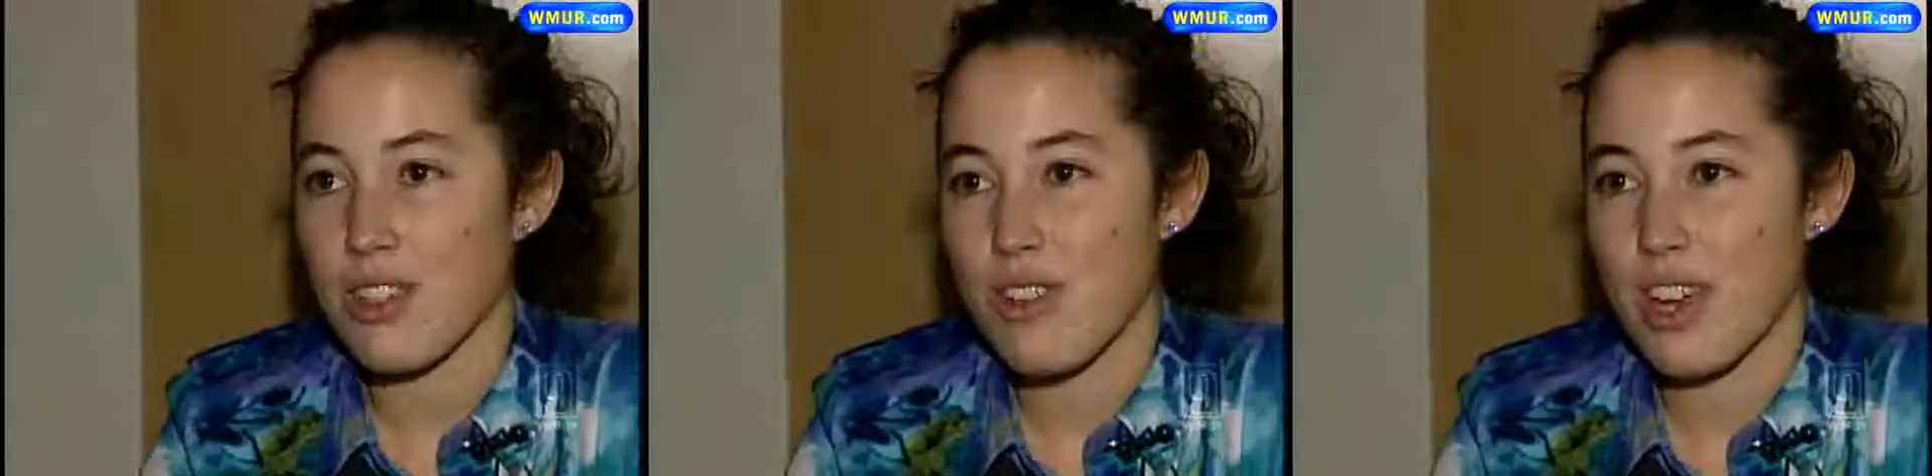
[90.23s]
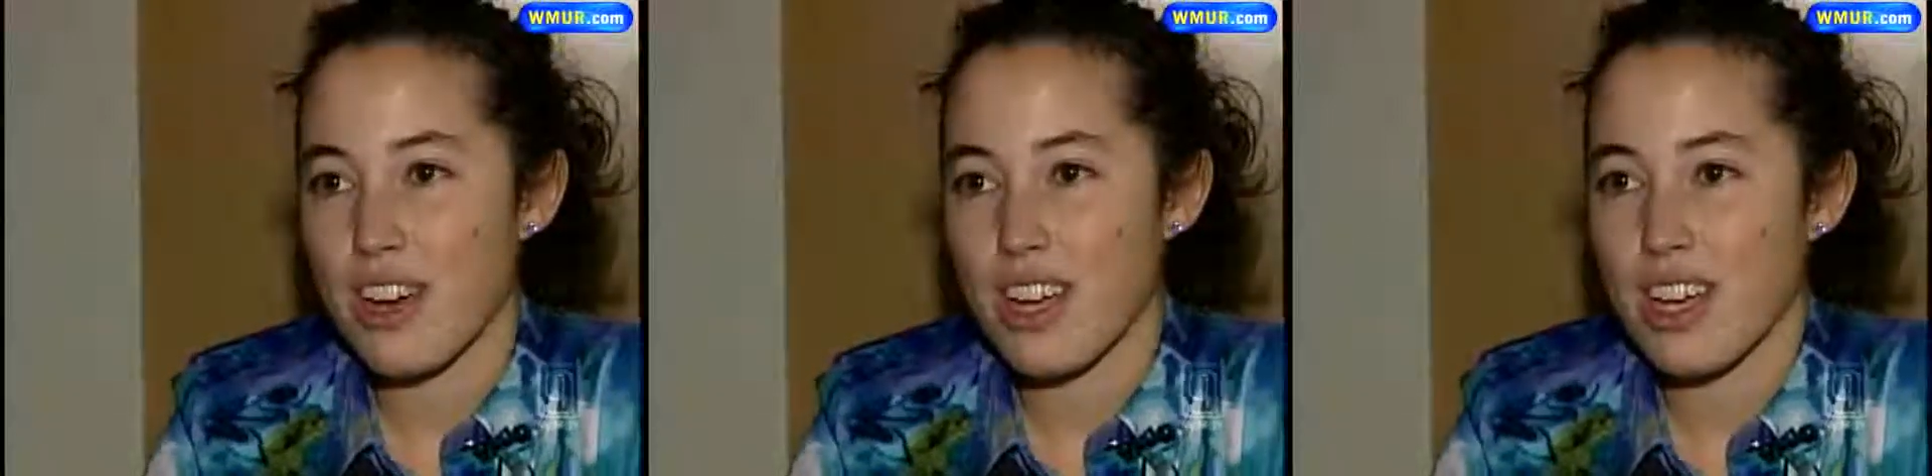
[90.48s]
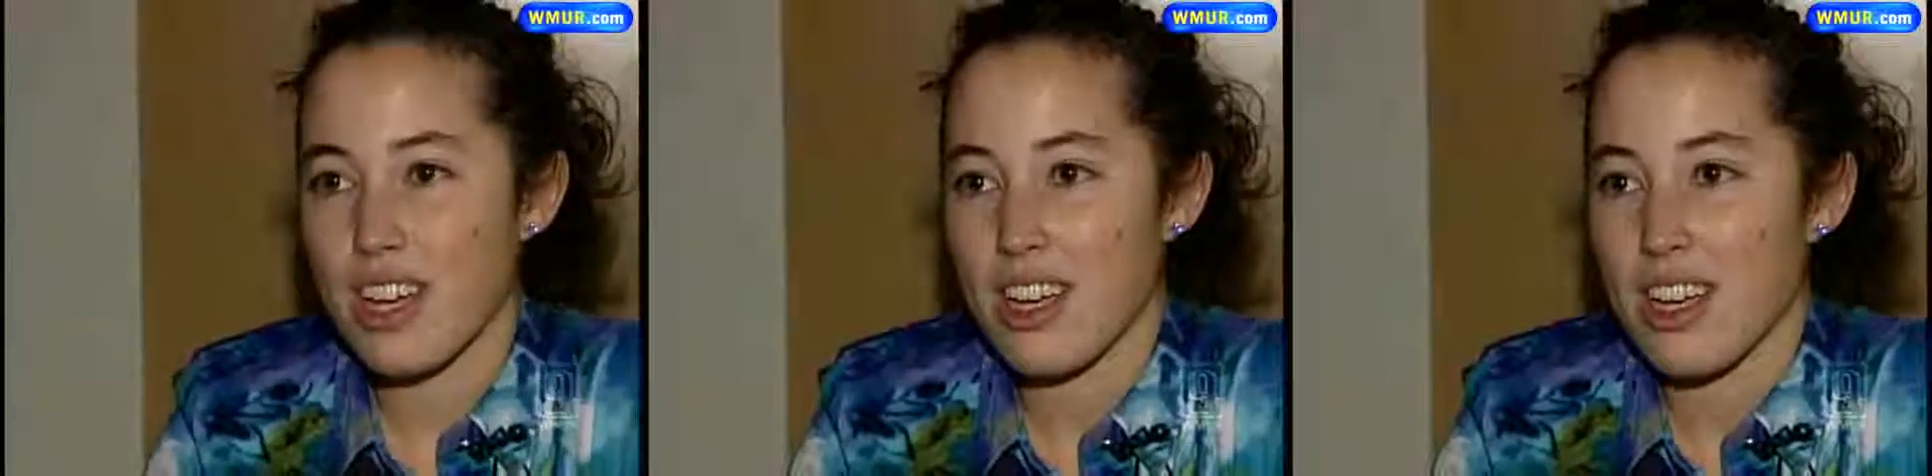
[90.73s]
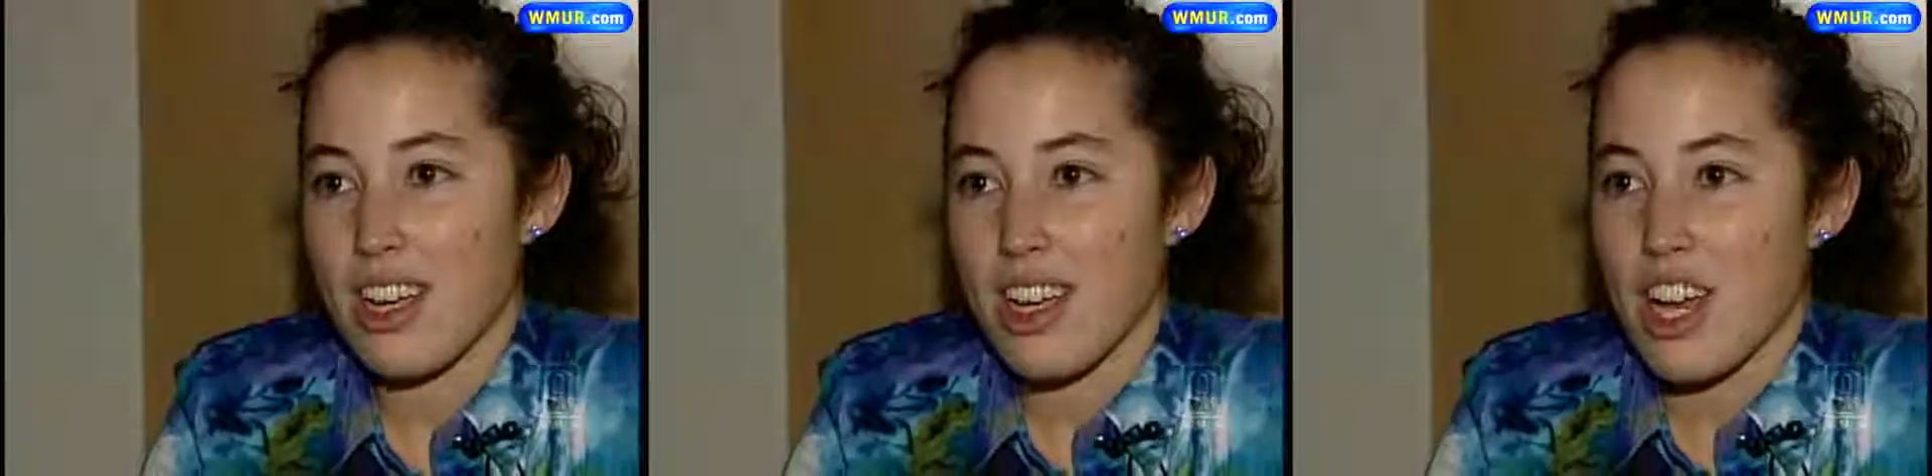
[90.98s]
very
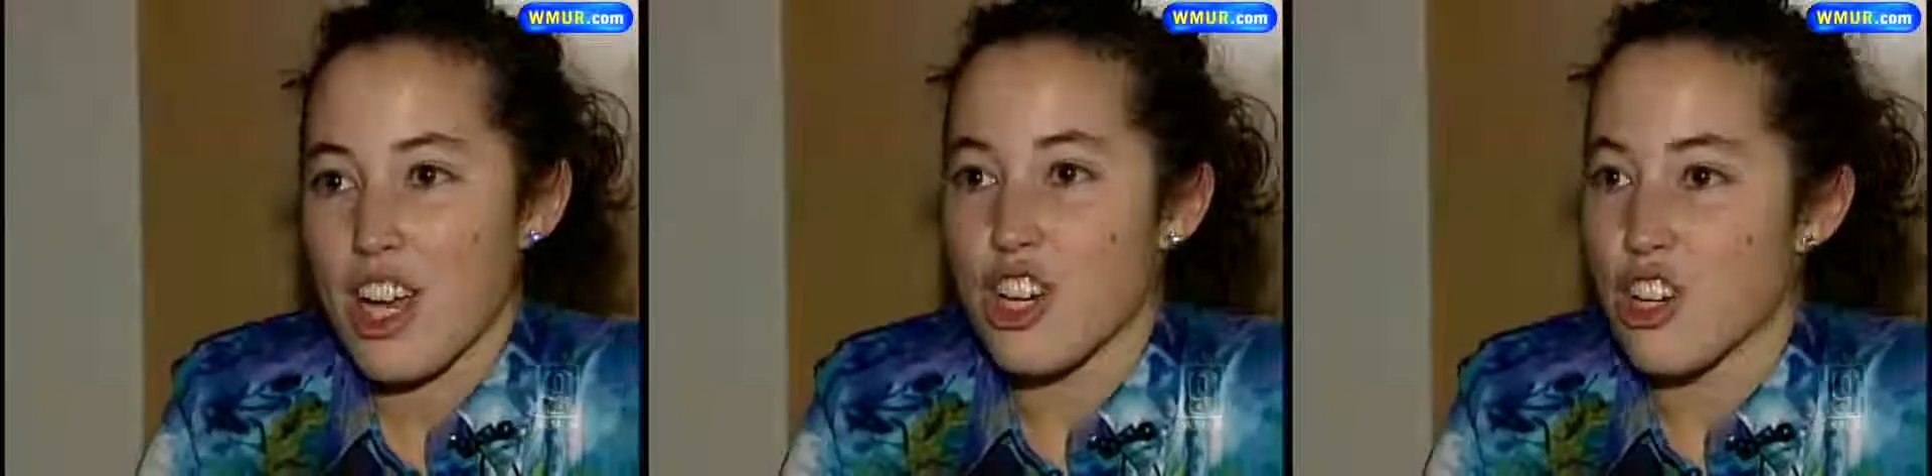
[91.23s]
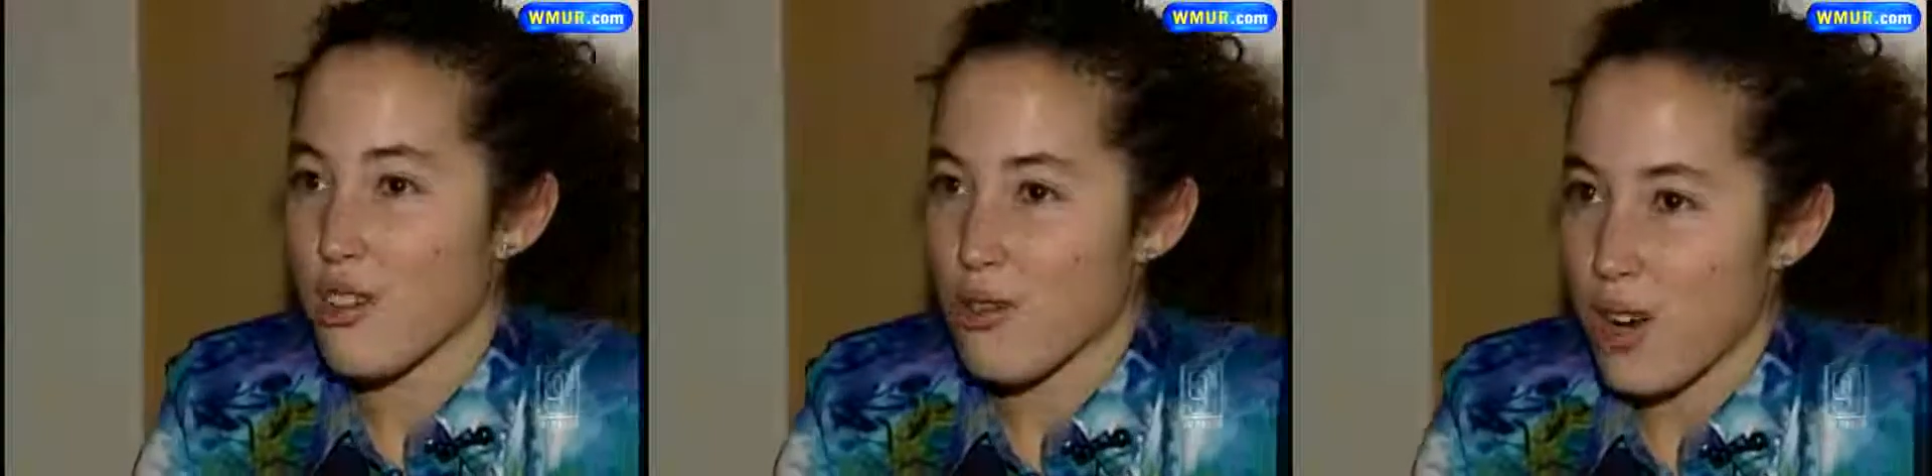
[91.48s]
nerve